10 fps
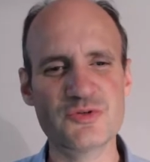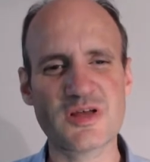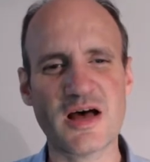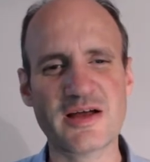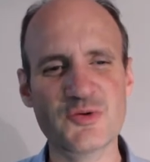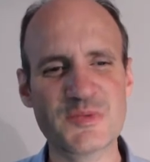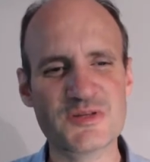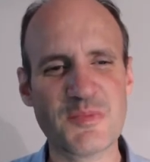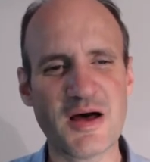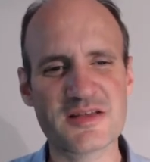argument
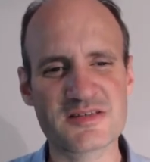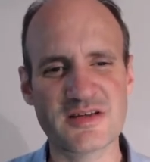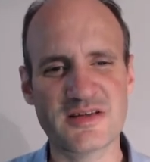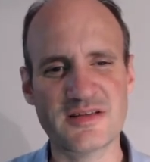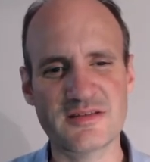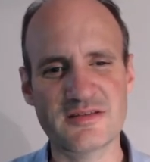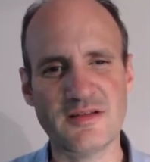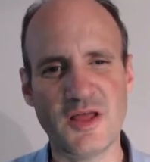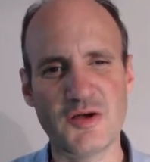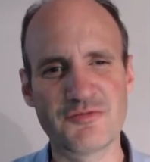parser in
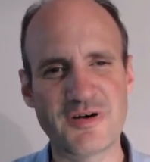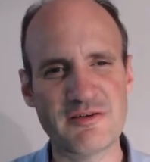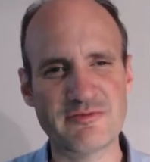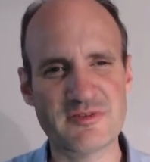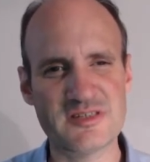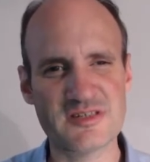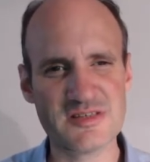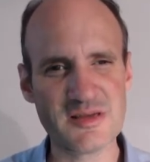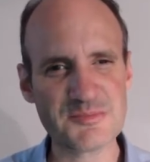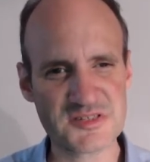5 easy
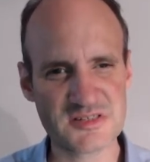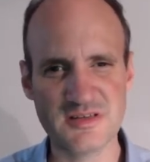steps.